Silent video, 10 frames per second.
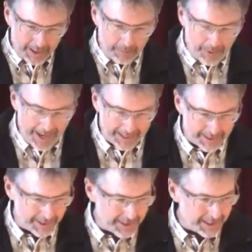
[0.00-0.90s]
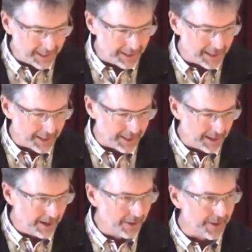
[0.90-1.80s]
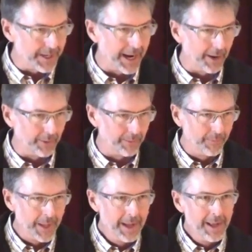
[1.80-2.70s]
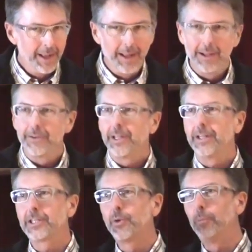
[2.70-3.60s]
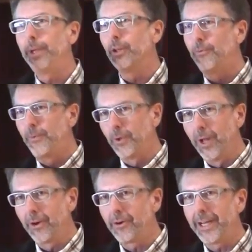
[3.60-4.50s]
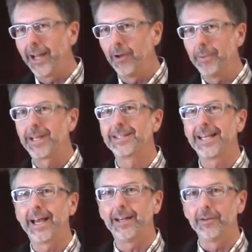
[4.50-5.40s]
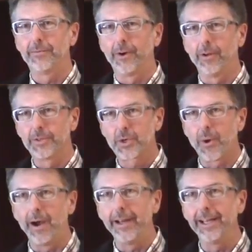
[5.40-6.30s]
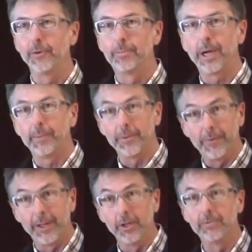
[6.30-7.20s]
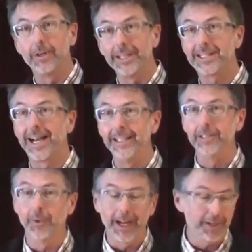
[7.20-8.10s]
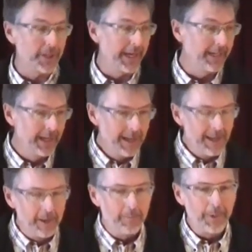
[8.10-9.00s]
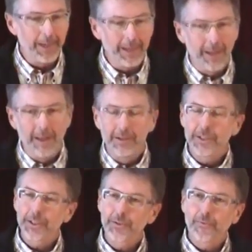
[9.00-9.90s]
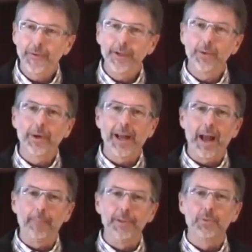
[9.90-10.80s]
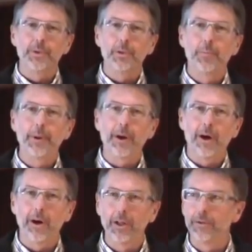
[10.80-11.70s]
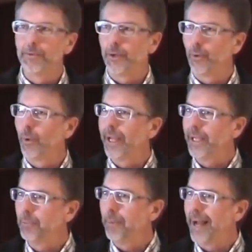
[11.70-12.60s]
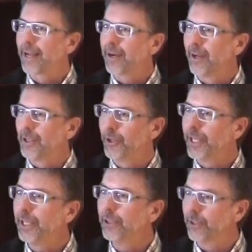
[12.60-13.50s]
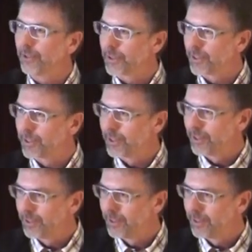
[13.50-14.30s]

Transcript: going to practice the uh, hunker down. This won't be the full hunker down because that involves squatting and we probably fall over, at least I did when I tried. But just feel what happens when you put all of your weight back on your heels,